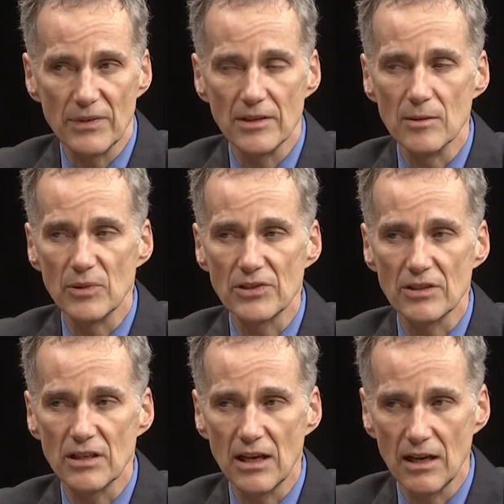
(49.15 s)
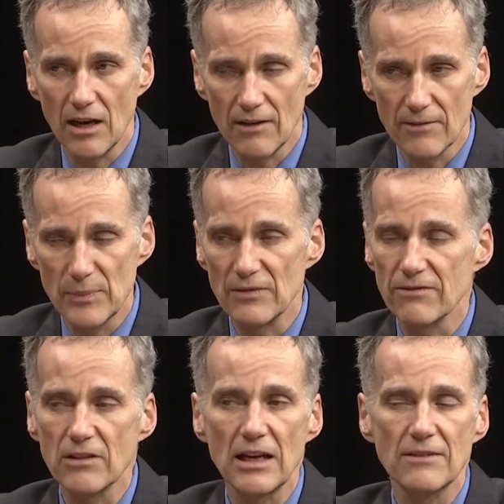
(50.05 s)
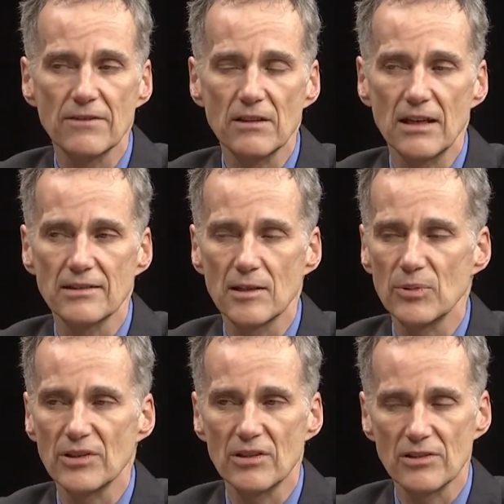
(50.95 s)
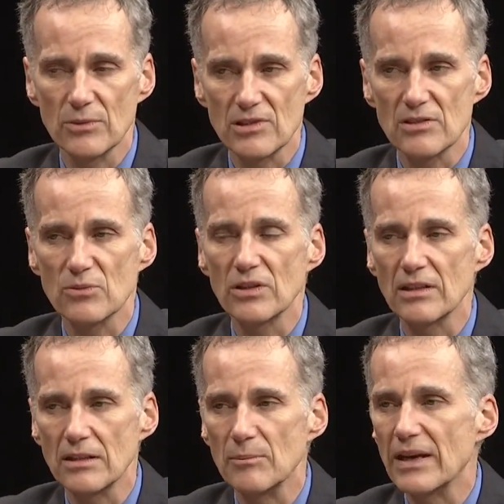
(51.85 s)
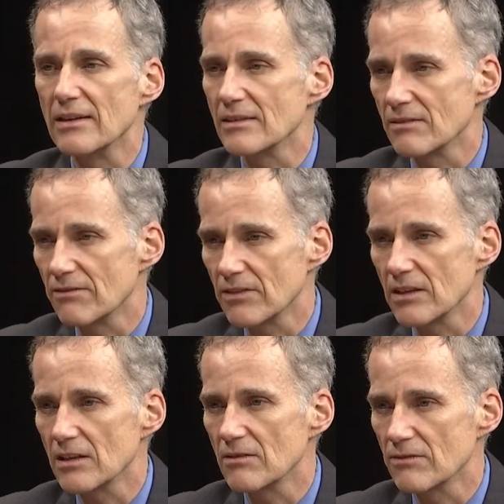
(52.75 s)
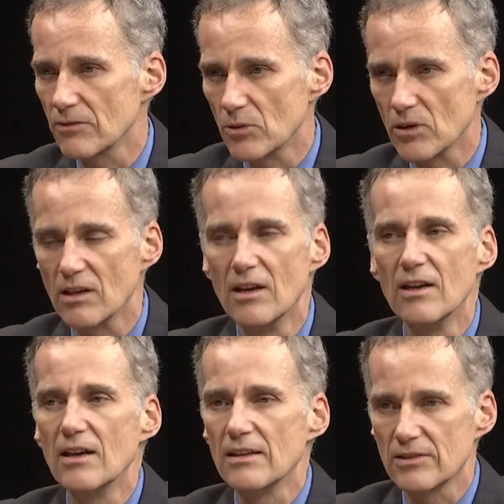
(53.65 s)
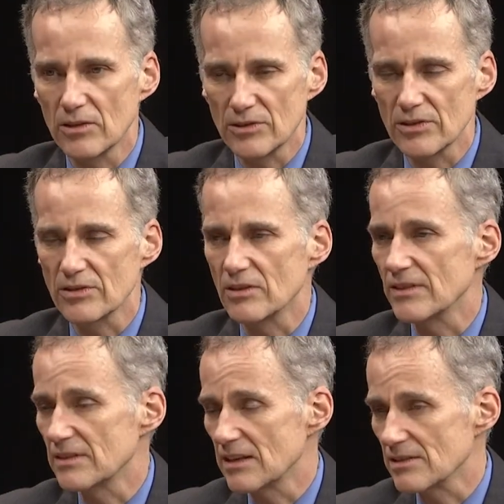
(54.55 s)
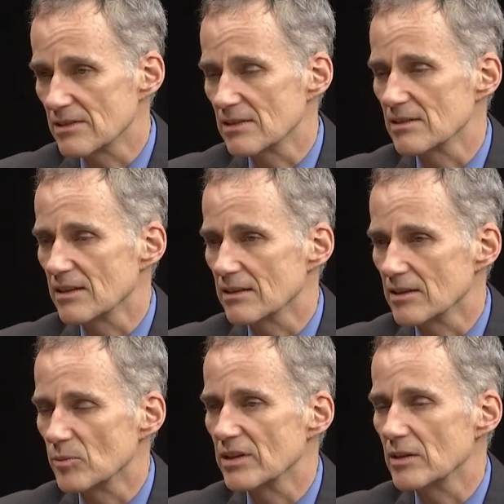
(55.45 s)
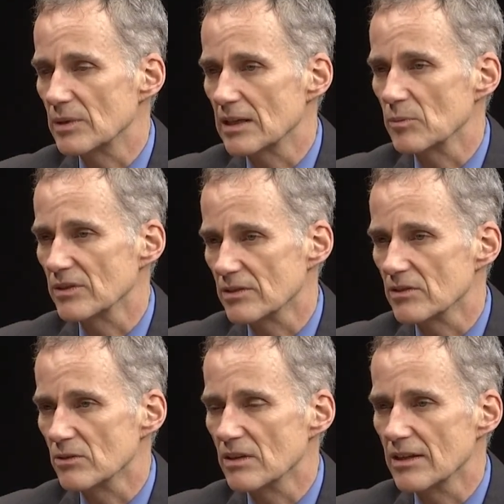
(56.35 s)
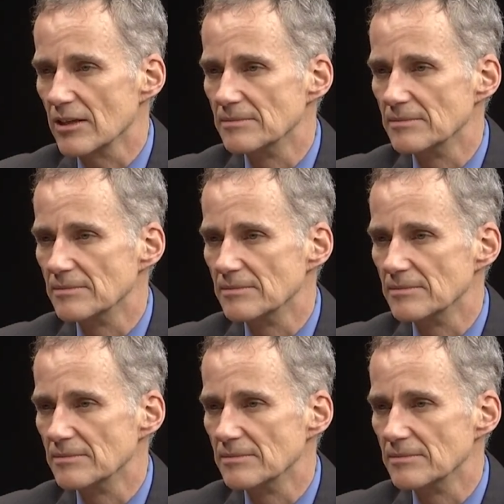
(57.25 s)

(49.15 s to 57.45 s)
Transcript: The numbers are have been flat for the last couple of years, which is really an amazing feat for social service agencies like Liberty to be able to do that.